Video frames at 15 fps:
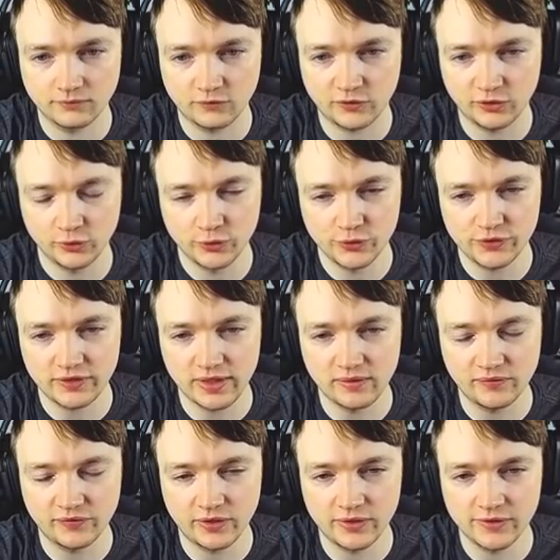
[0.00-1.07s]
for those
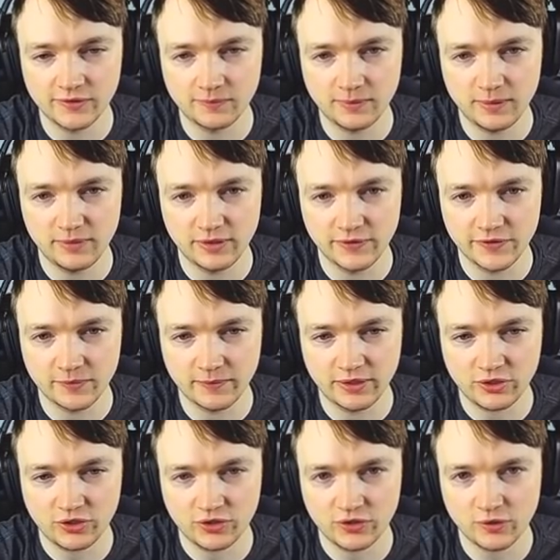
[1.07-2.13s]
downfalls, maybe not so
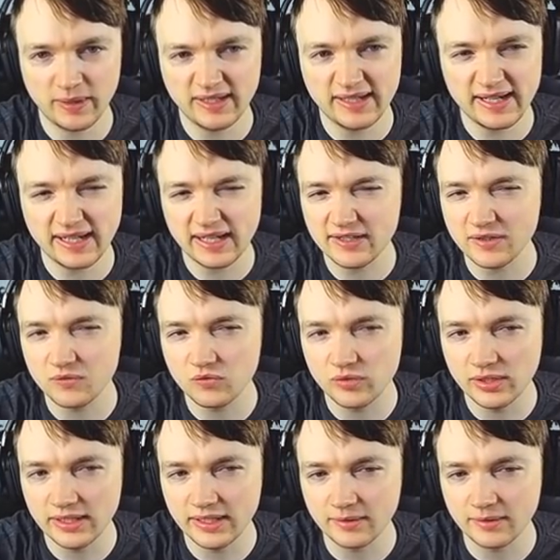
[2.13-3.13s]
much. So my deck isn't really